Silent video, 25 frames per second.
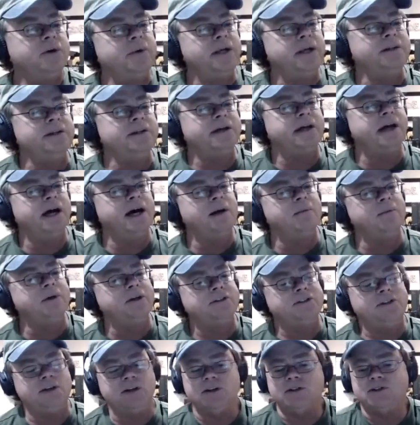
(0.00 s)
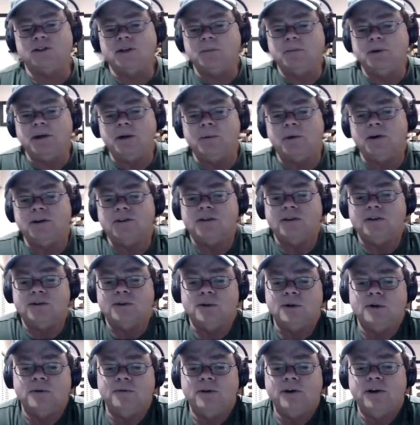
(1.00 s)
the comments here. Somebody wants to
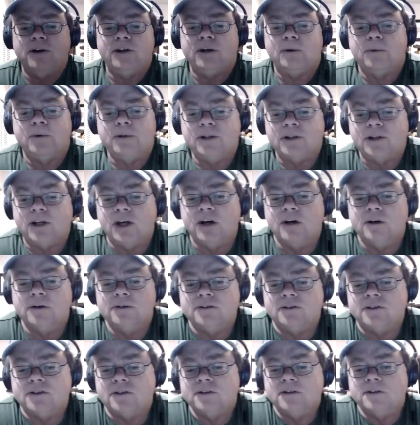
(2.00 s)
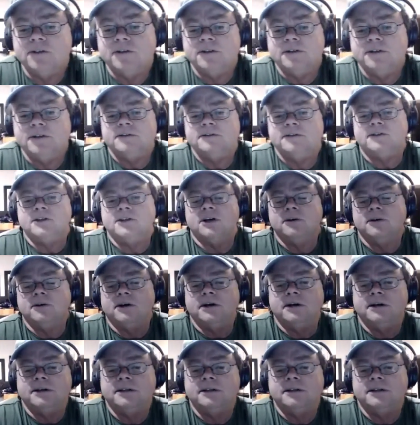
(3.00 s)
do a video with the goats, so uh,